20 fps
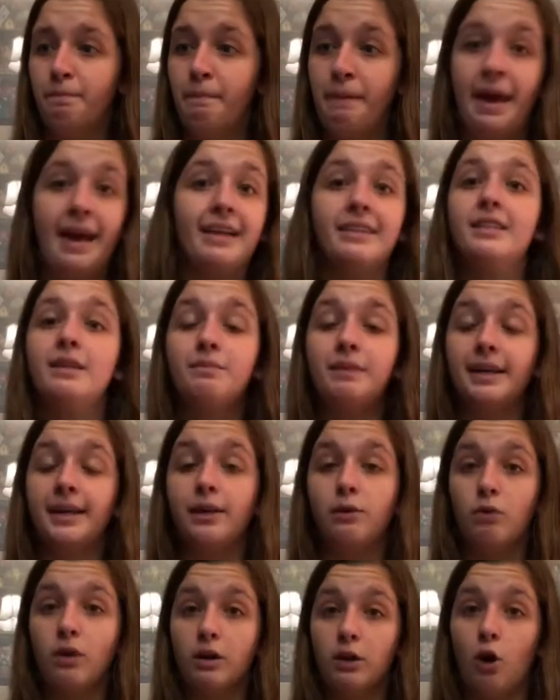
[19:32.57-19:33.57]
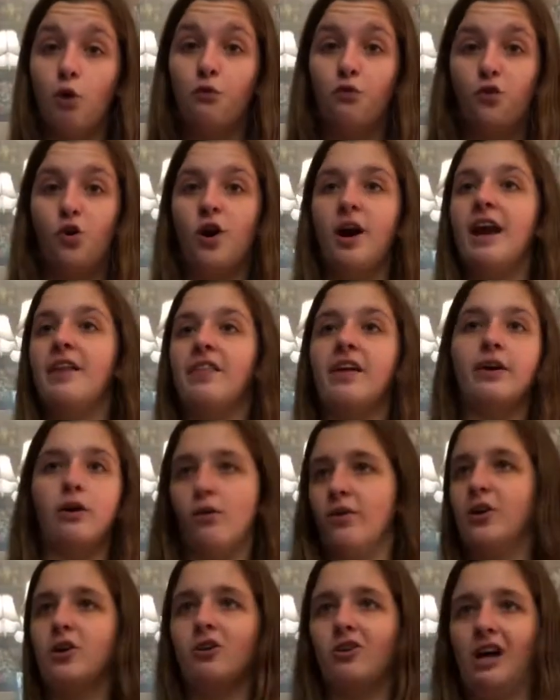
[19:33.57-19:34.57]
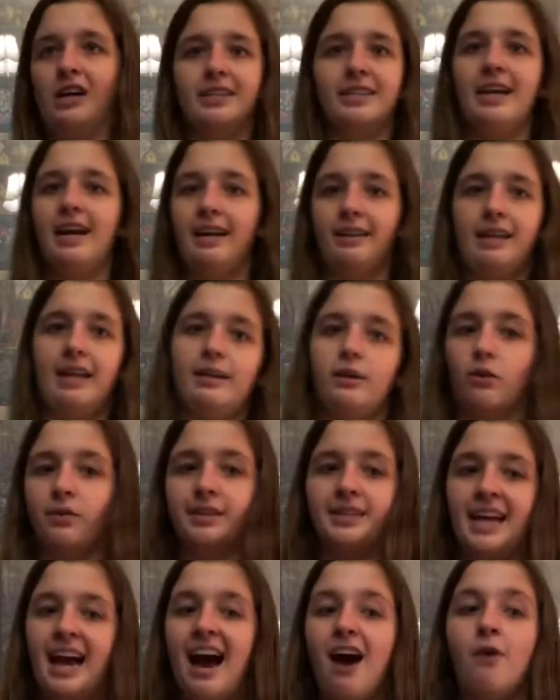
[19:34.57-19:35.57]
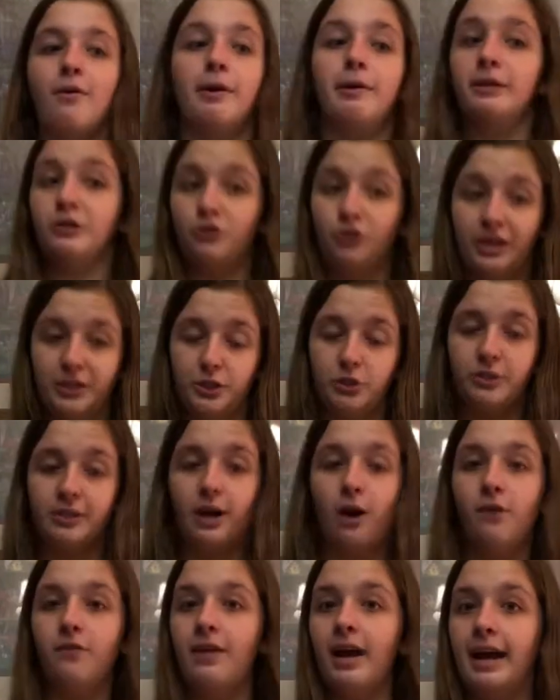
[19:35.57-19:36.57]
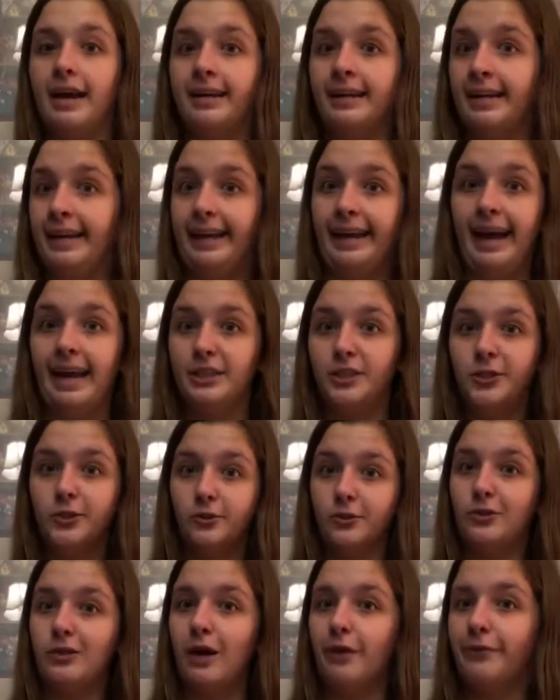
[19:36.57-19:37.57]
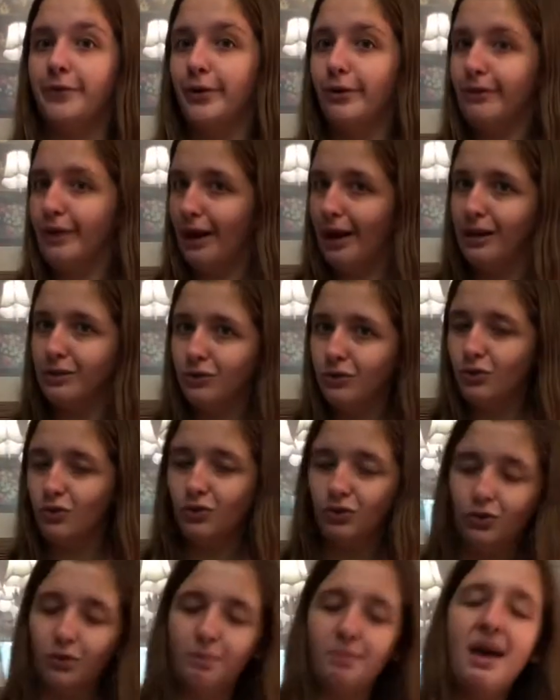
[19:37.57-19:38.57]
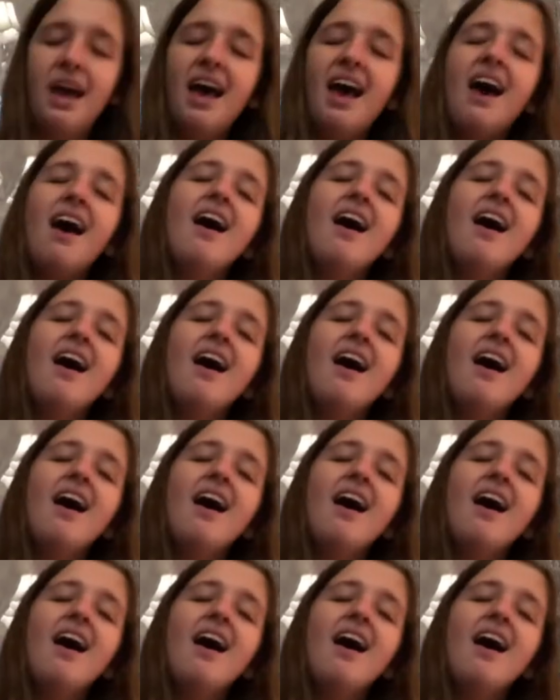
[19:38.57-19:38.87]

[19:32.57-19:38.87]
pick something you want to go for and then go in your closet and like go to town dress yourself and get yourself your costume